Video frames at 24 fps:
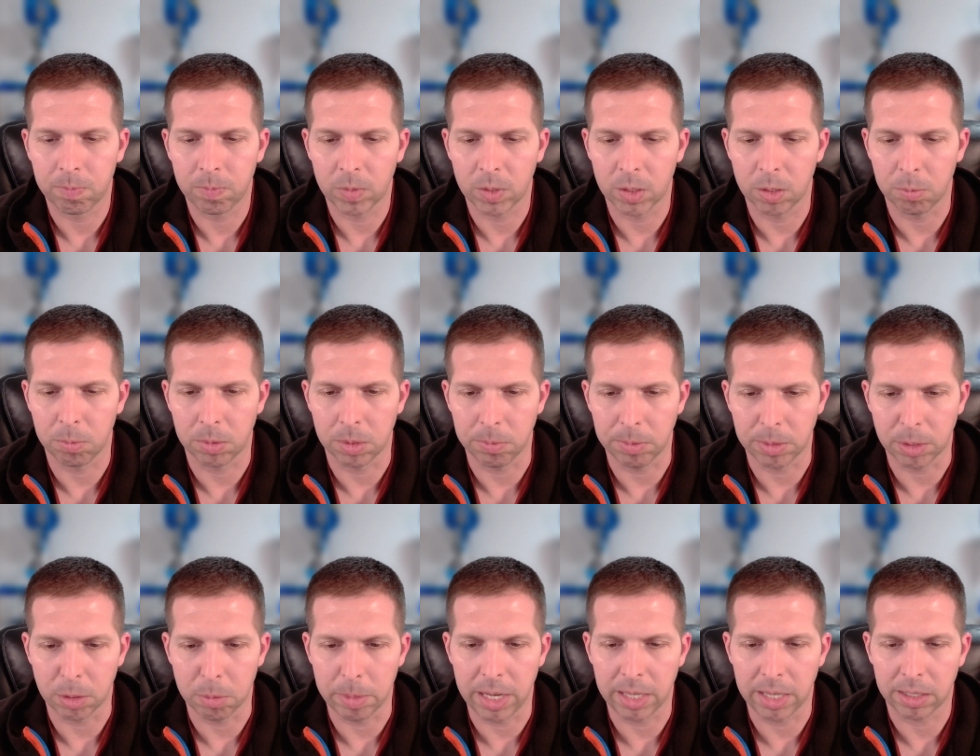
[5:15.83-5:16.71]
Oops, let me
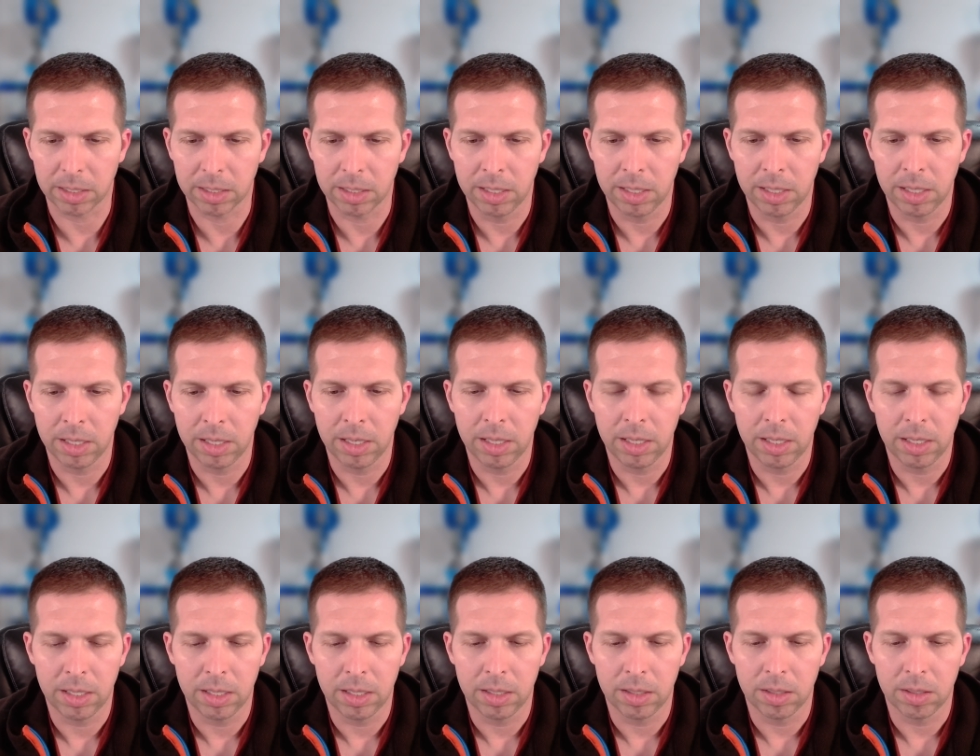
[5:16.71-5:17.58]
go back.
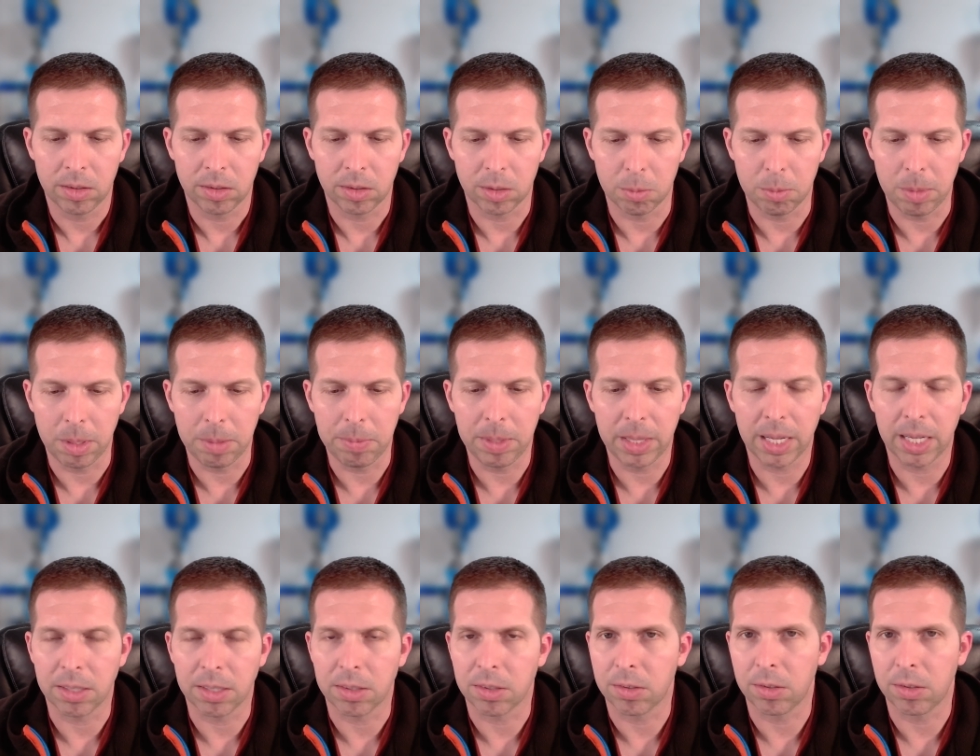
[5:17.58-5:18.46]
So maybe
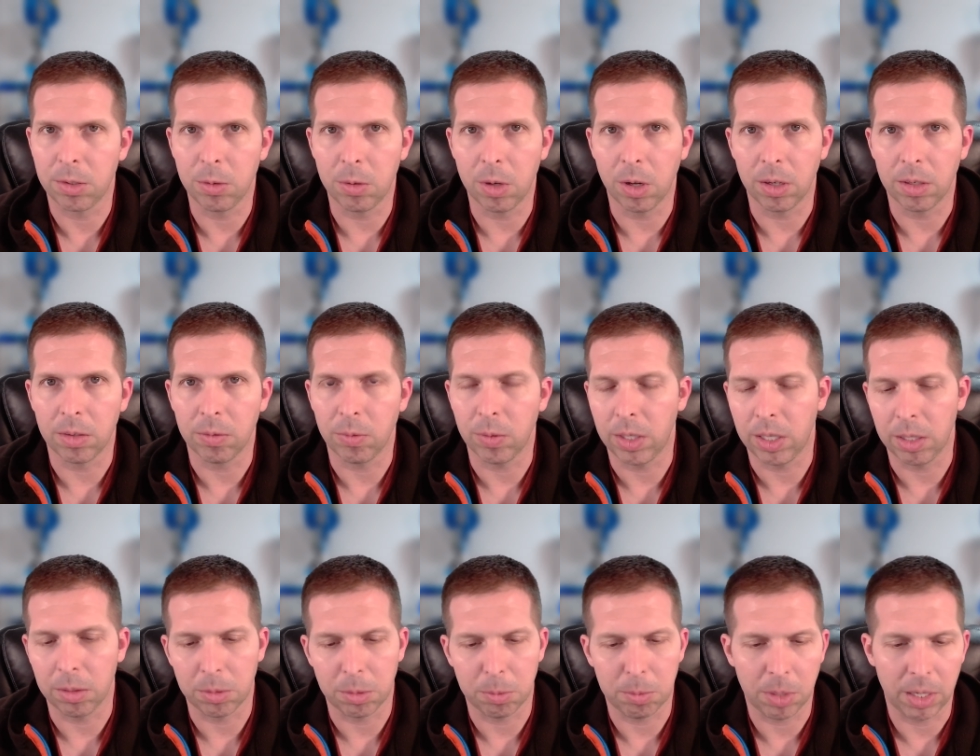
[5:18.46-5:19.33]
that's two dollars.
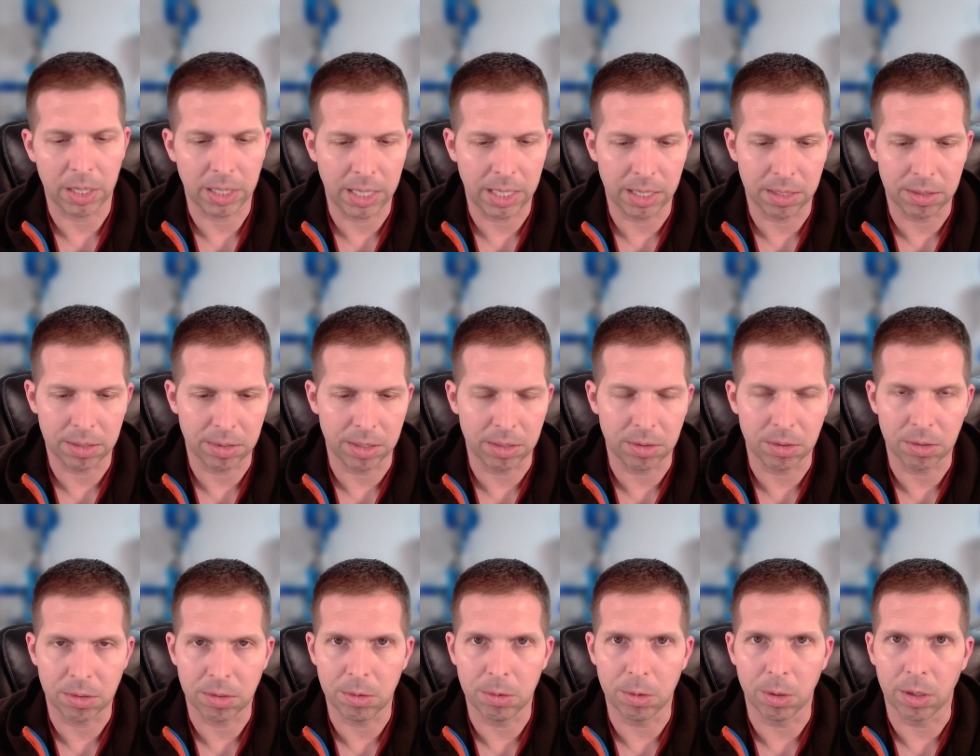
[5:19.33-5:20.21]
Well, you probably can't send
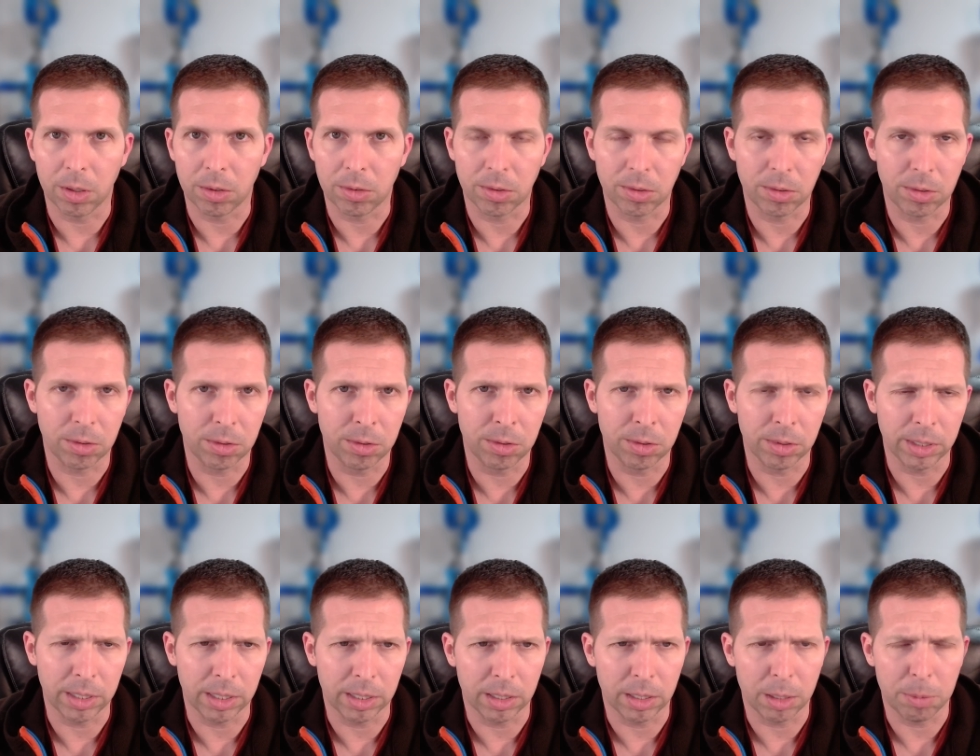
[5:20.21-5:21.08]
just two dollars. There's usually
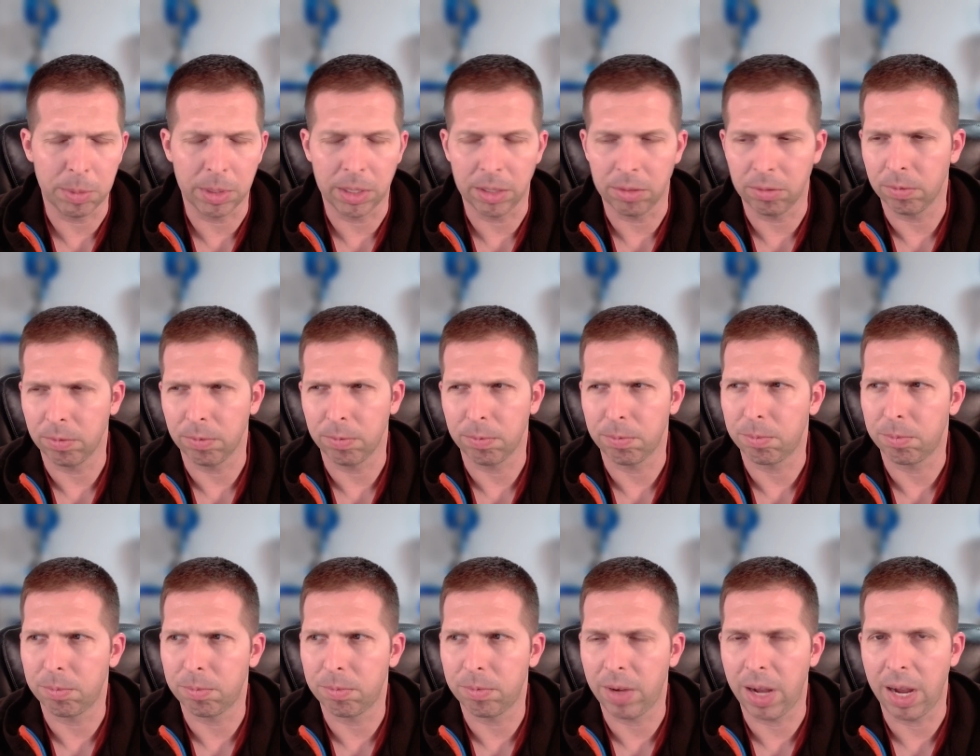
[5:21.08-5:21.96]
a limit of
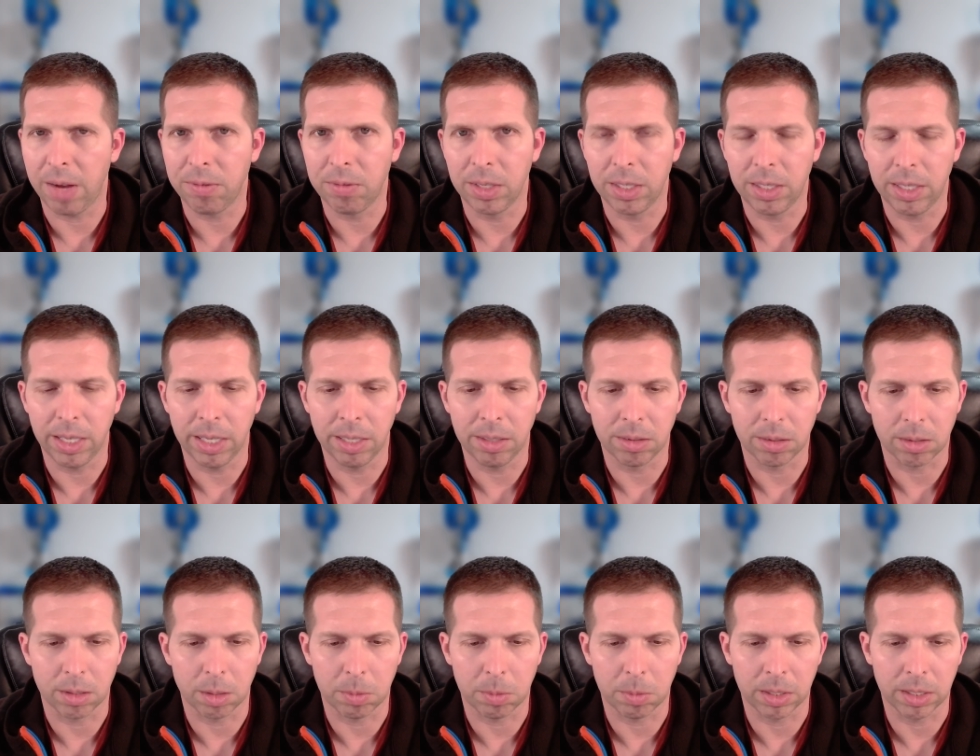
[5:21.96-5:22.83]
five to ten or
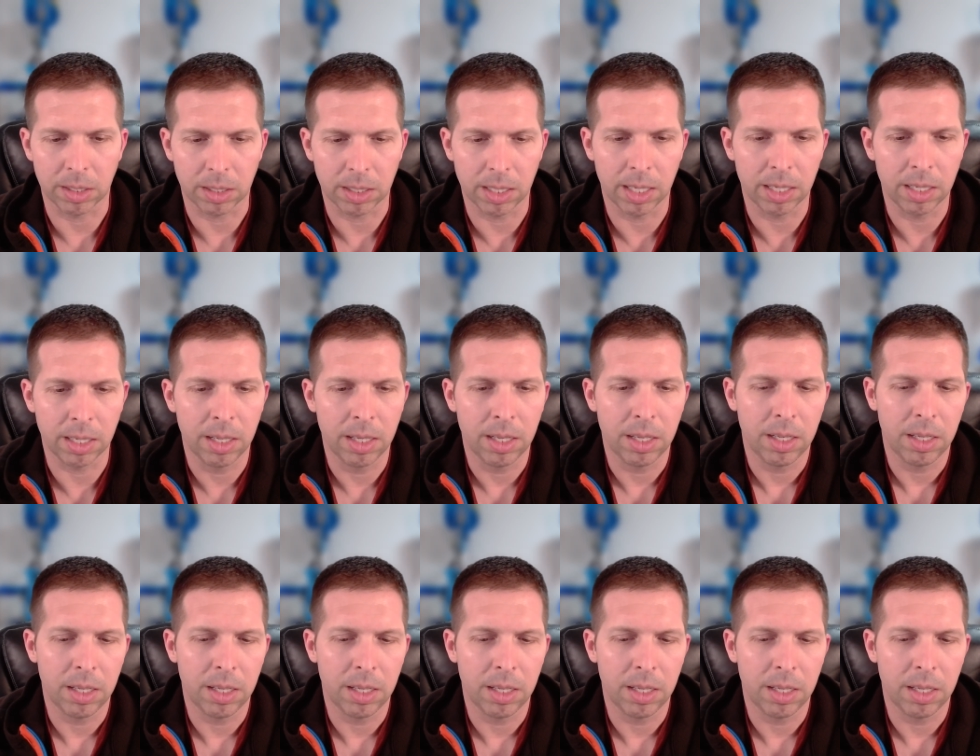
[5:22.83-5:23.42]
something like that.